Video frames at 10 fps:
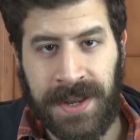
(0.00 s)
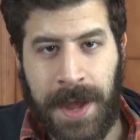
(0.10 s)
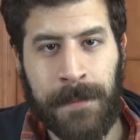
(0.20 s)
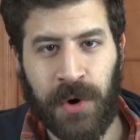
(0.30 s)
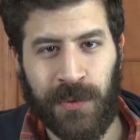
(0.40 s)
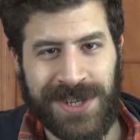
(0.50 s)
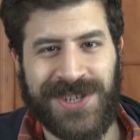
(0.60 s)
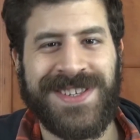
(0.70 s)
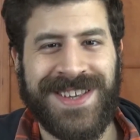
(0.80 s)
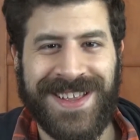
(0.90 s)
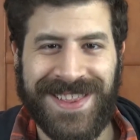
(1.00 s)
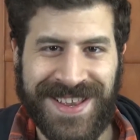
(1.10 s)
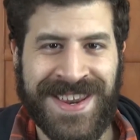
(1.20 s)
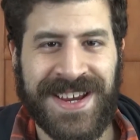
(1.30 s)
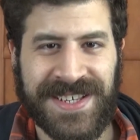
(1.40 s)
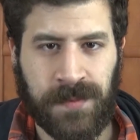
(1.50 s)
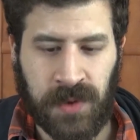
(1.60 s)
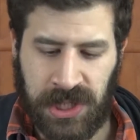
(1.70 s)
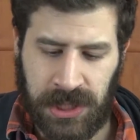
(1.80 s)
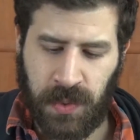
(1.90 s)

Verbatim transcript: number, which is the next point.